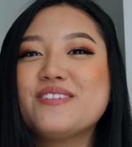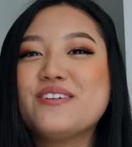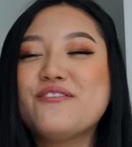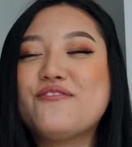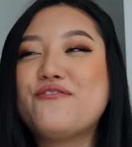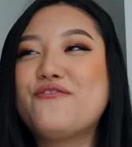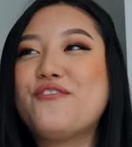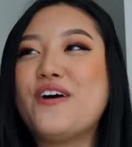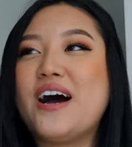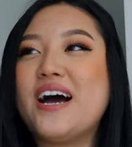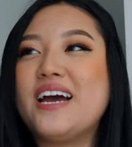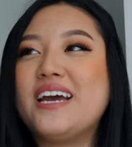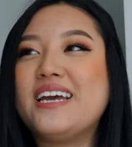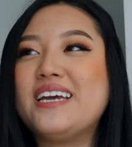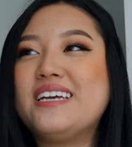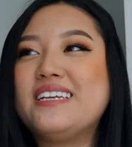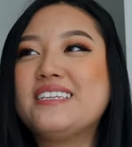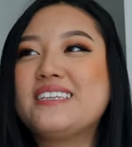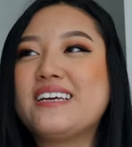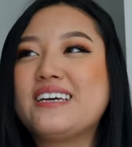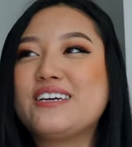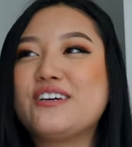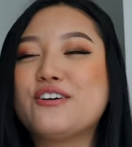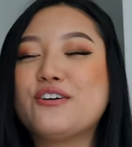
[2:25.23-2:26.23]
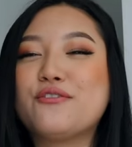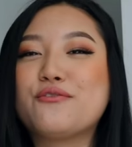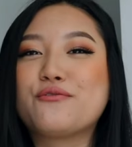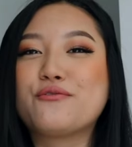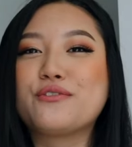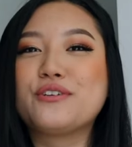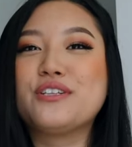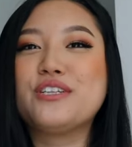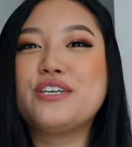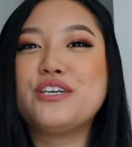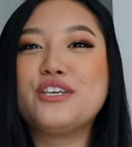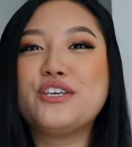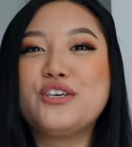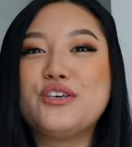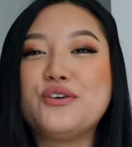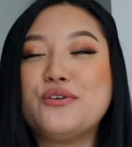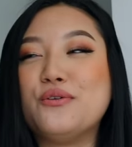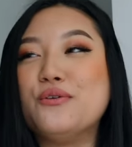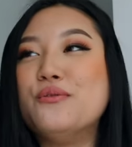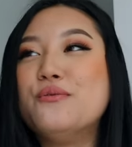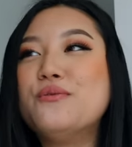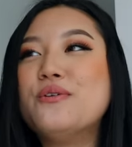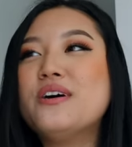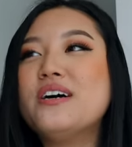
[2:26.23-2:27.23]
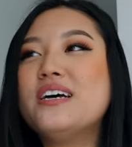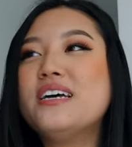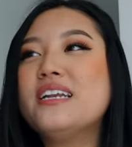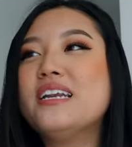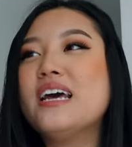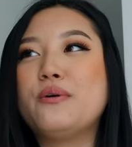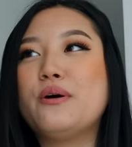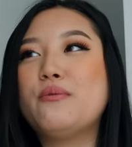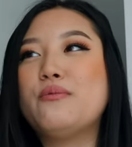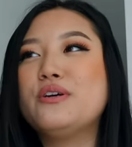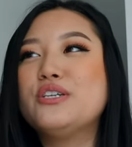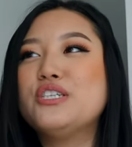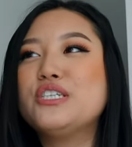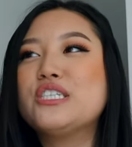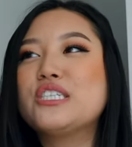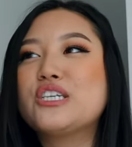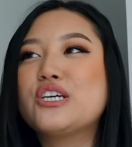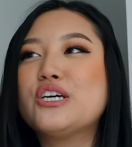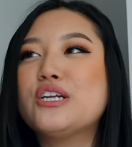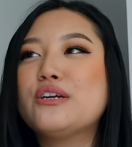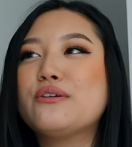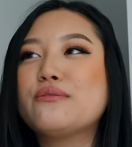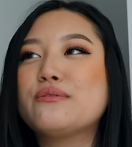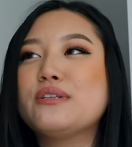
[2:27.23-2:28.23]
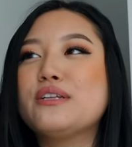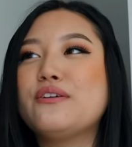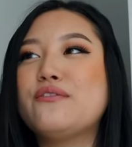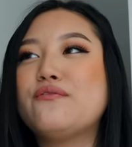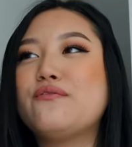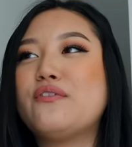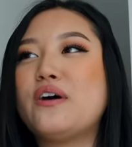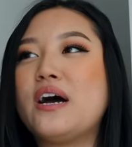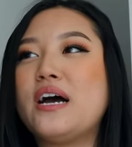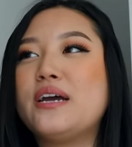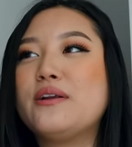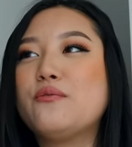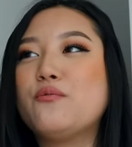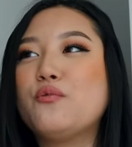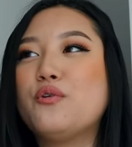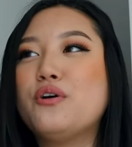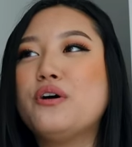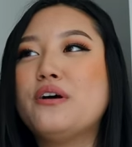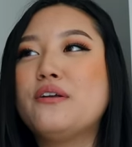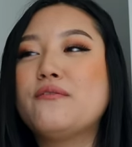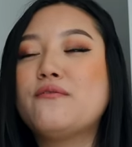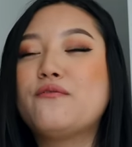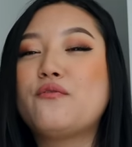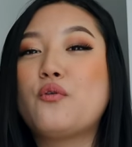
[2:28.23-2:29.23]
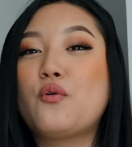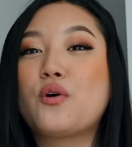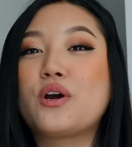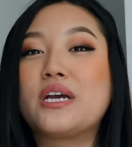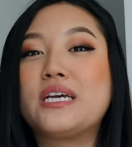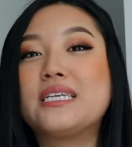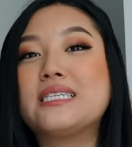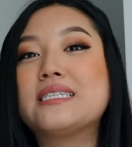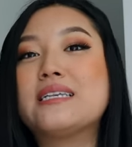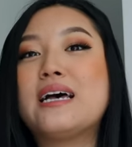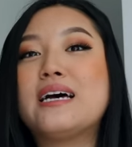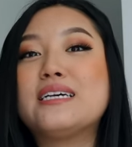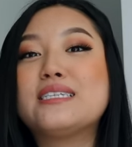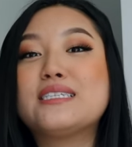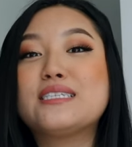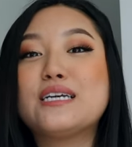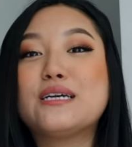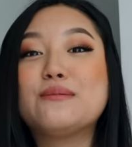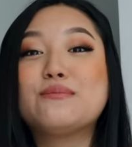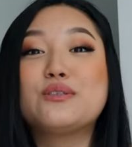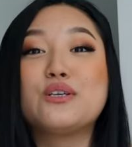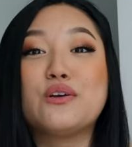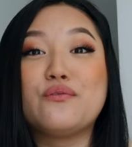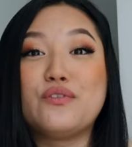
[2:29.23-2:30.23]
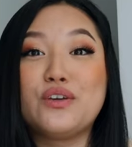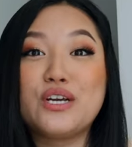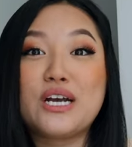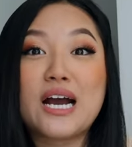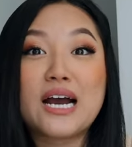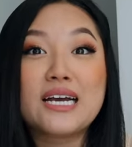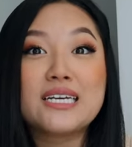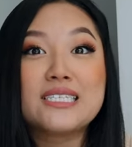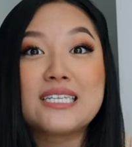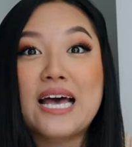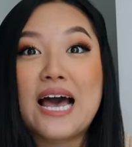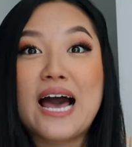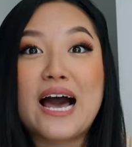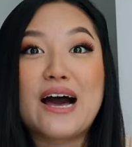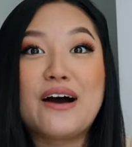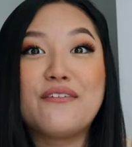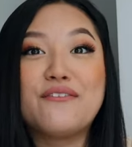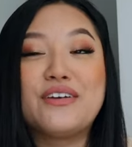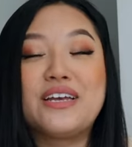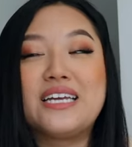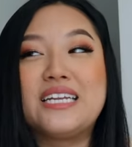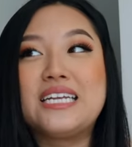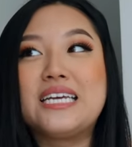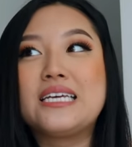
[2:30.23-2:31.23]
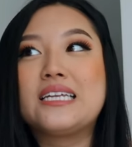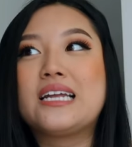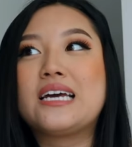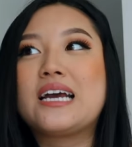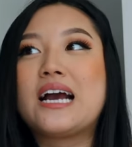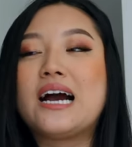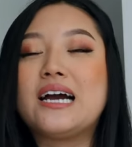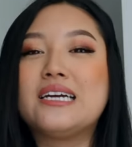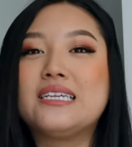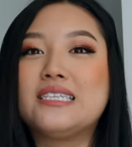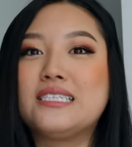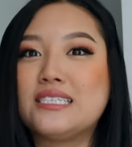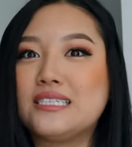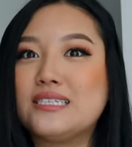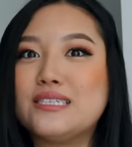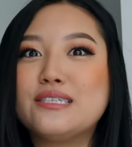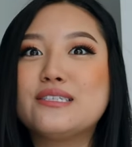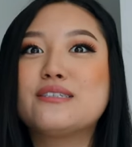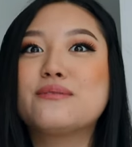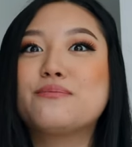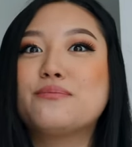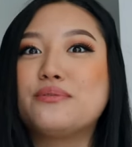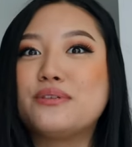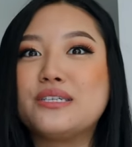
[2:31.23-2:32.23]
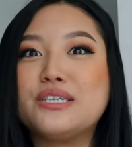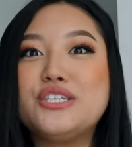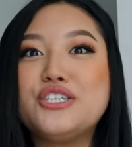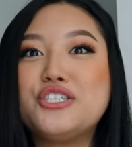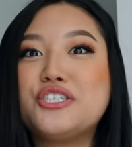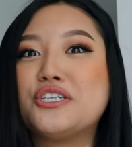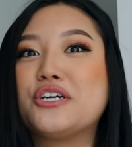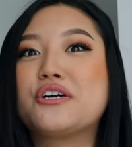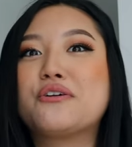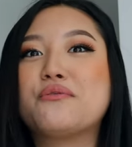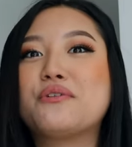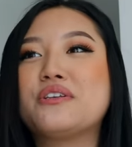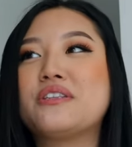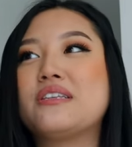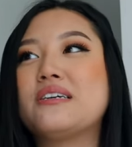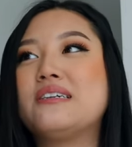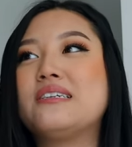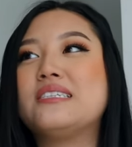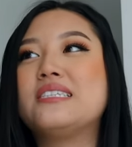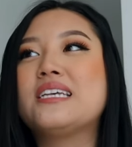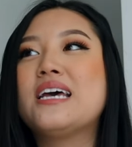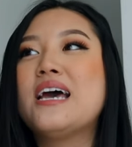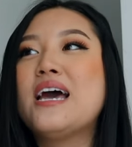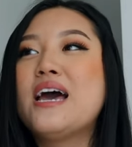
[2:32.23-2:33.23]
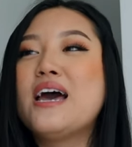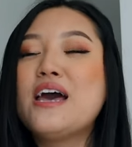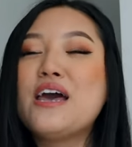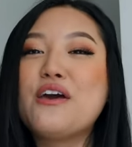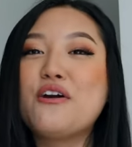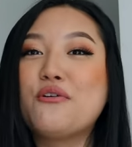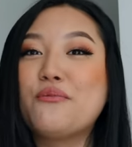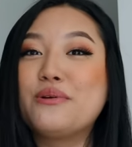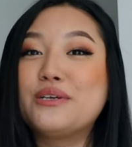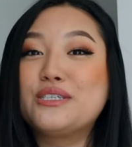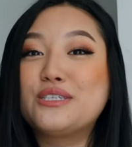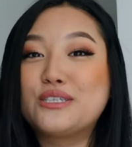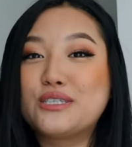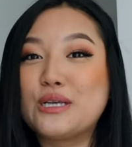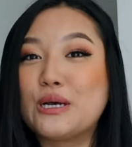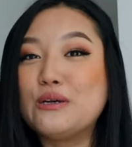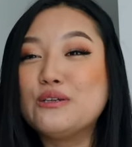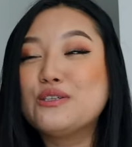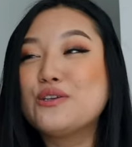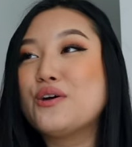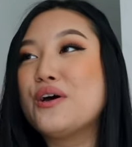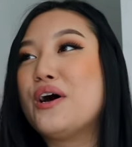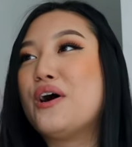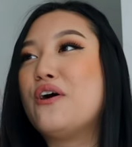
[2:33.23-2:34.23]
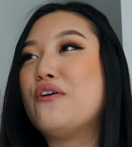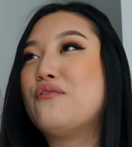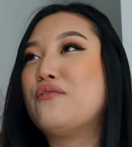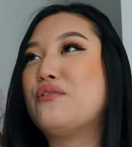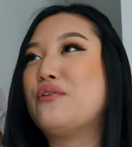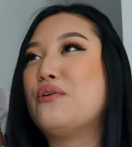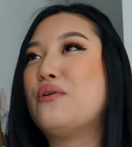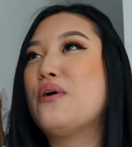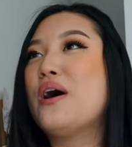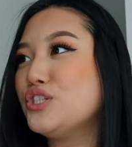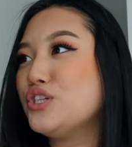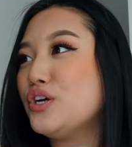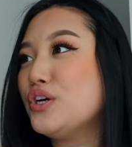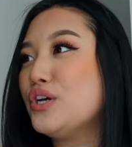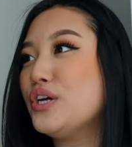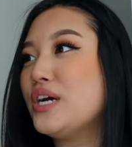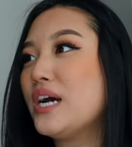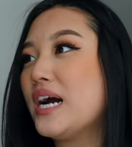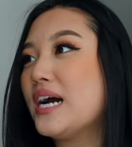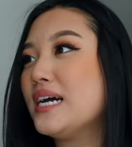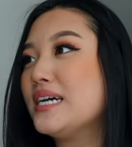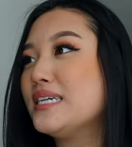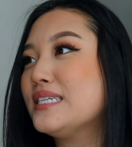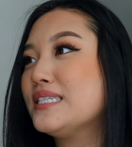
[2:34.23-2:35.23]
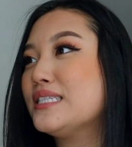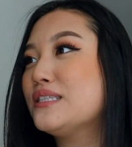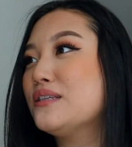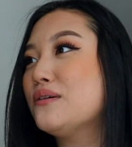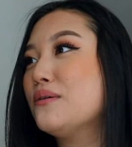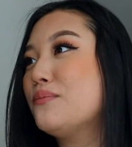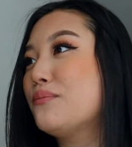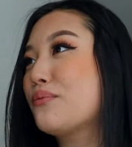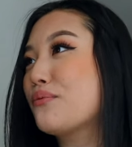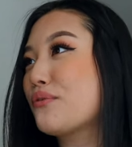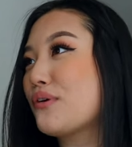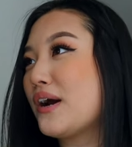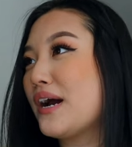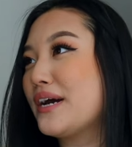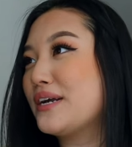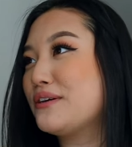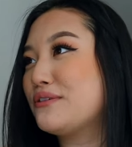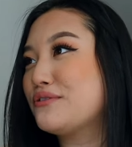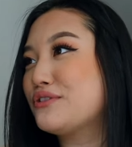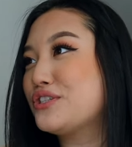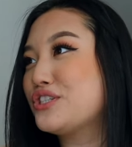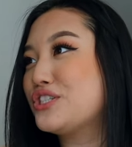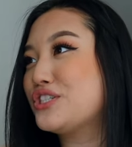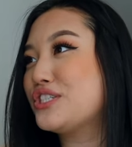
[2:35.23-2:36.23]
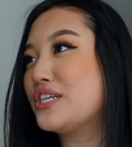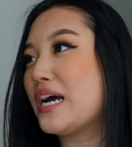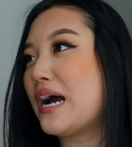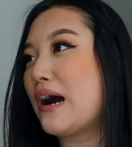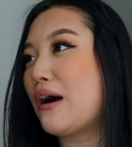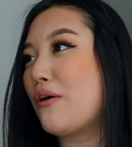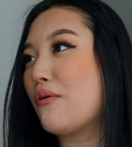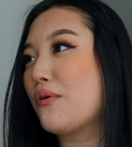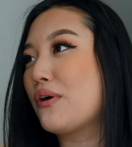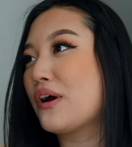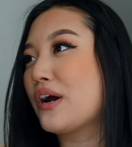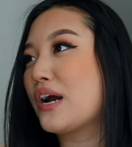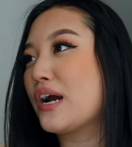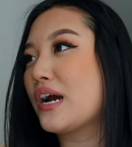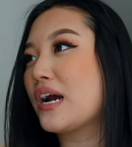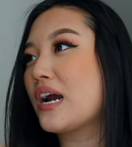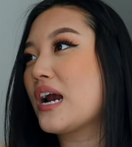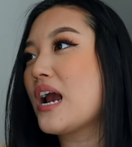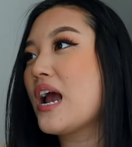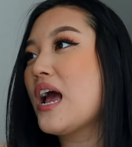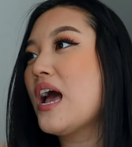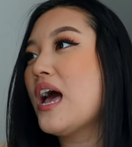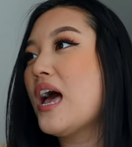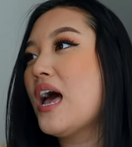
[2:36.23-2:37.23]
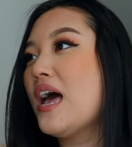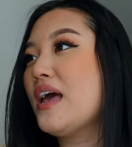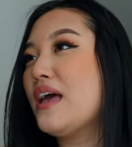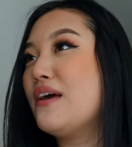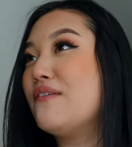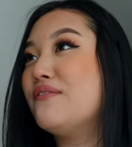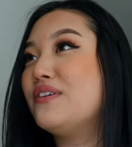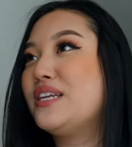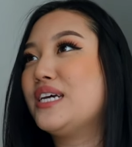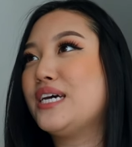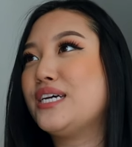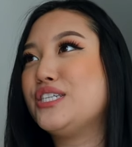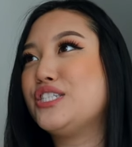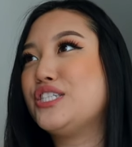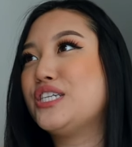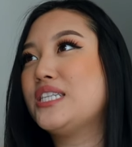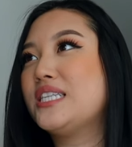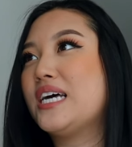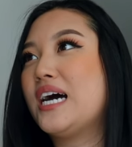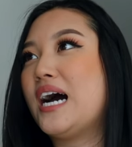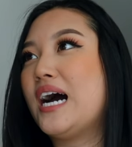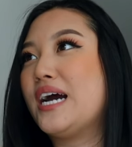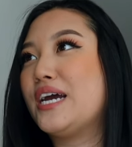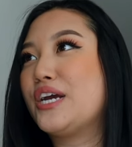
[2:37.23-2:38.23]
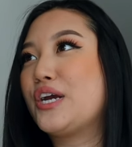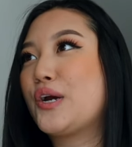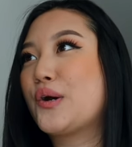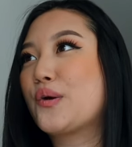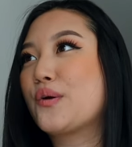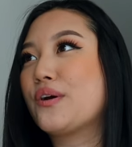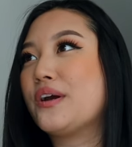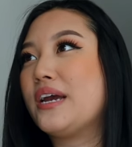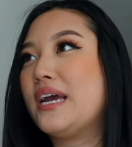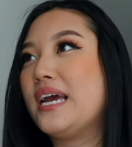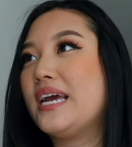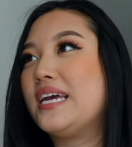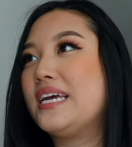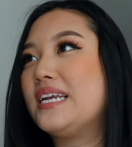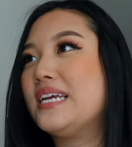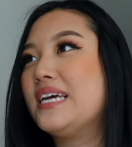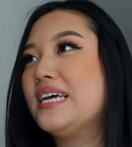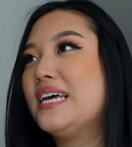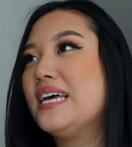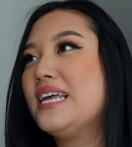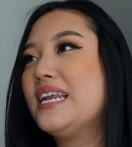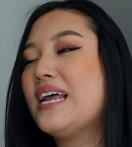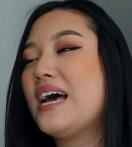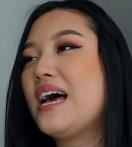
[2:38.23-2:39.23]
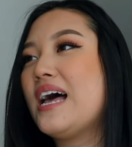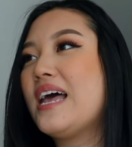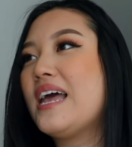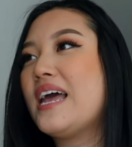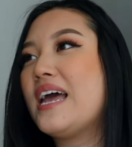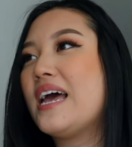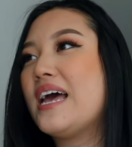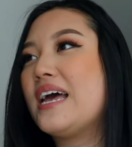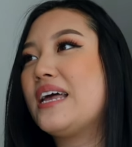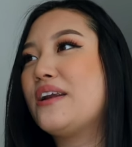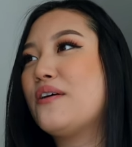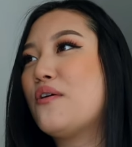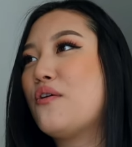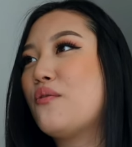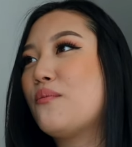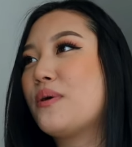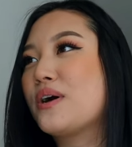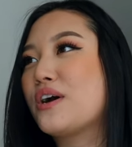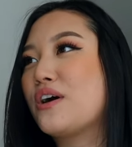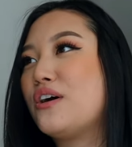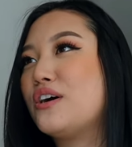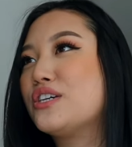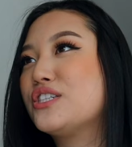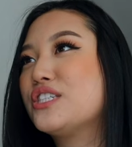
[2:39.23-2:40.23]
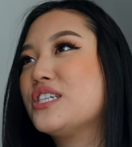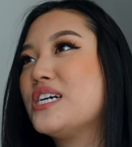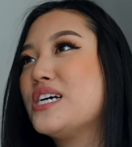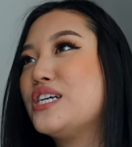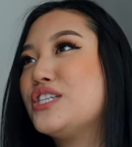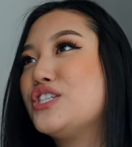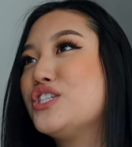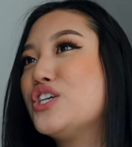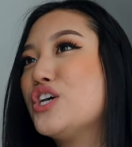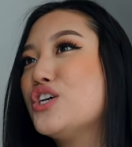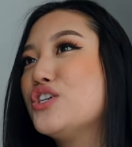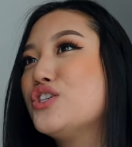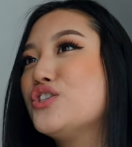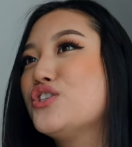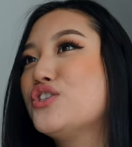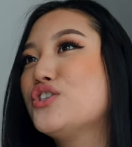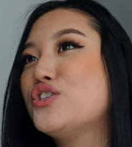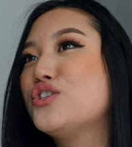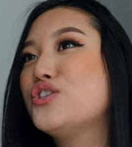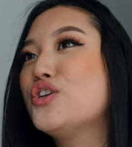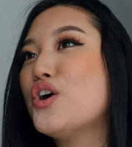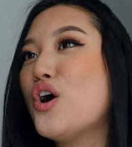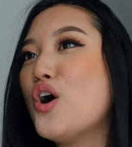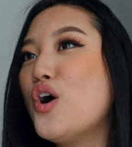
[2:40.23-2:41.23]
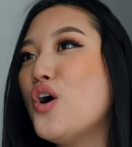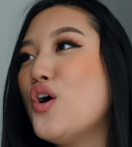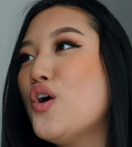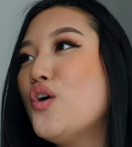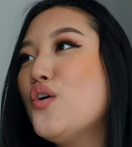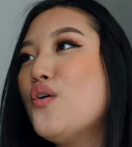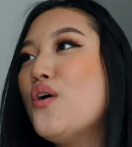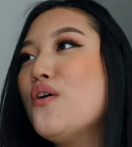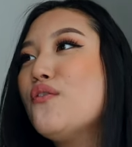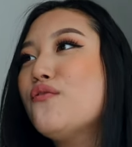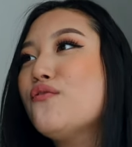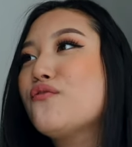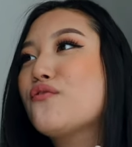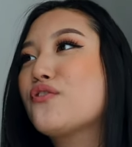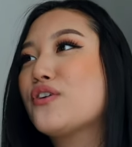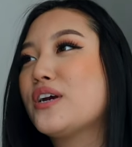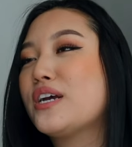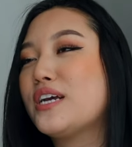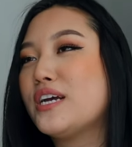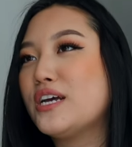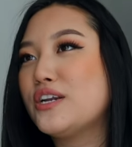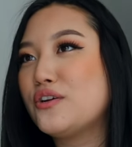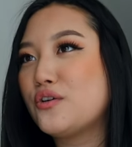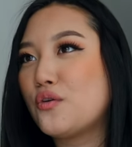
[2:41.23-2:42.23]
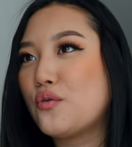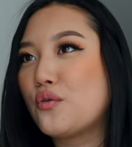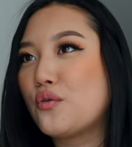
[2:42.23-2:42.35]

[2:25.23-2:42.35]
find like a really cute one but we just couldn't really find one for his last name so if you guys have any like ideas please share it with us it will be so so helpful show you guys the bridal shower invitation that I created and oh my gosh, it's so freaking